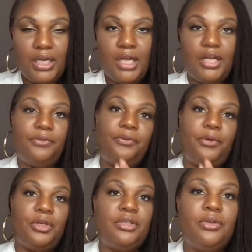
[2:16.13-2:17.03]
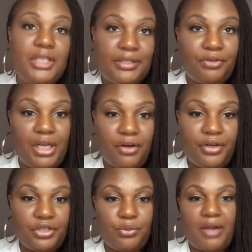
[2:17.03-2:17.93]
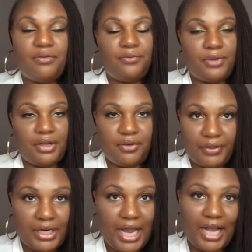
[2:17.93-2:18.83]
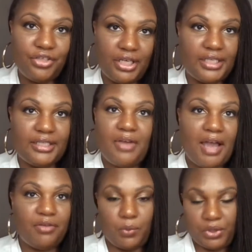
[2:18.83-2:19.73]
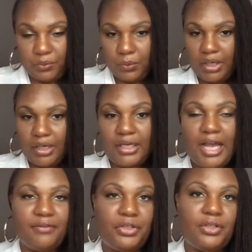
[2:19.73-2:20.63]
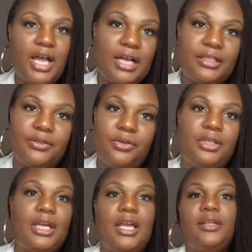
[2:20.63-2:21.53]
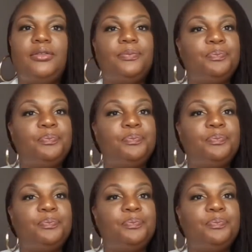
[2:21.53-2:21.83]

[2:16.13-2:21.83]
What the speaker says: If you focus on these 3 areas, you have a very, very high chance of having what you want, having your locks look and